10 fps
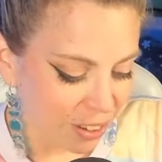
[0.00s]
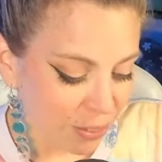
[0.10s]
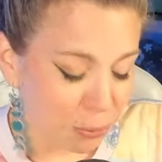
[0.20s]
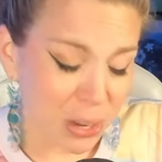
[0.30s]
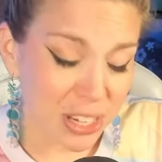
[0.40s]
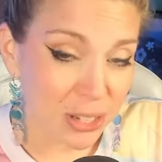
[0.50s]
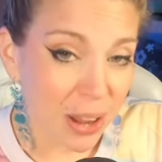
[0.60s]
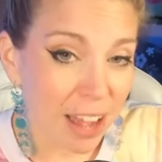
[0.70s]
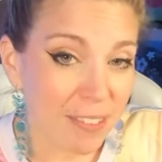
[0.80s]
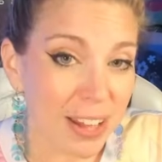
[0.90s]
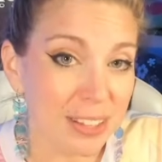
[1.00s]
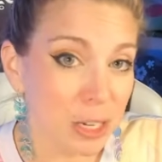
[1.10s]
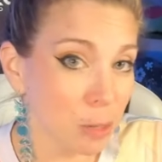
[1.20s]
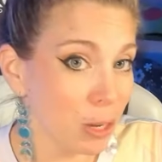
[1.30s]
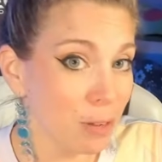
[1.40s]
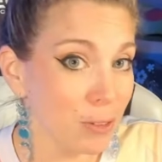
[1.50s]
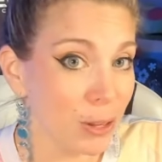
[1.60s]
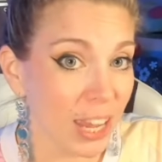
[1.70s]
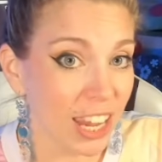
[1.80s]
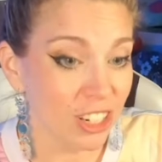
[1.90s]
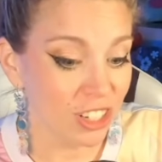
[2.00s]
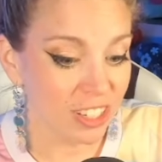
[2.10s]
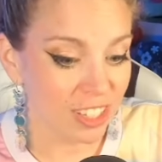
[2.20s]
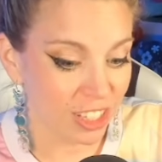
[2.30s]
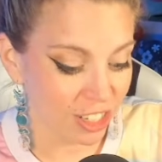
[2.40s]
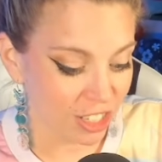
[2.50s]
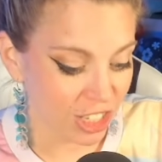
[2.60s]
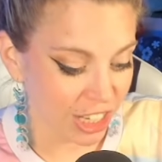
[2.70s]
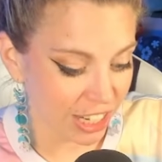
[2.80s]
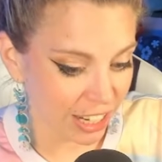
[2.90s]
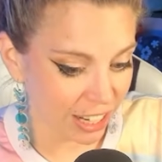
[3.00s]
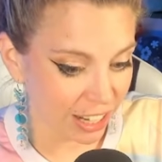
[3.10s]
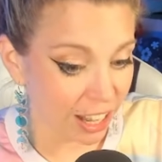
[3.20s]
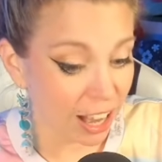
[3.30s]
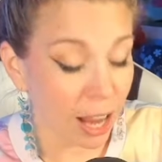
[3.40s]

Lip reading: we do have a little bit of location synergy here.